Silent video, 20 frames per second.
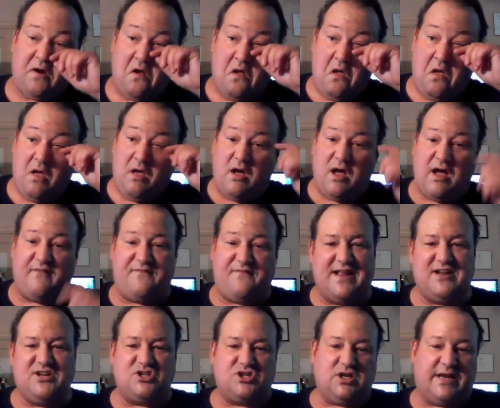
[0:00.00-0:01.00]
And
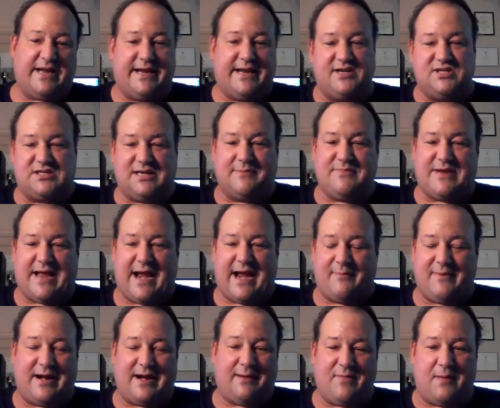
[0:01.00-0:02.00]
eventually,
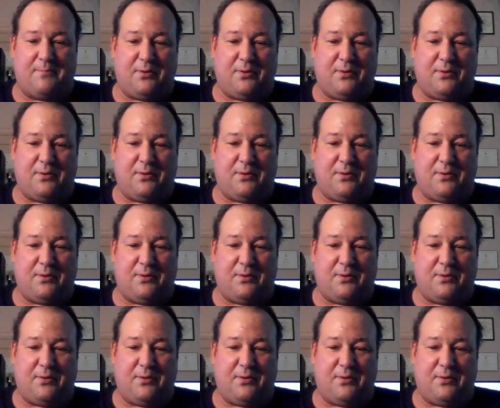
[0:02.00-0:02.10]
someday, I mean,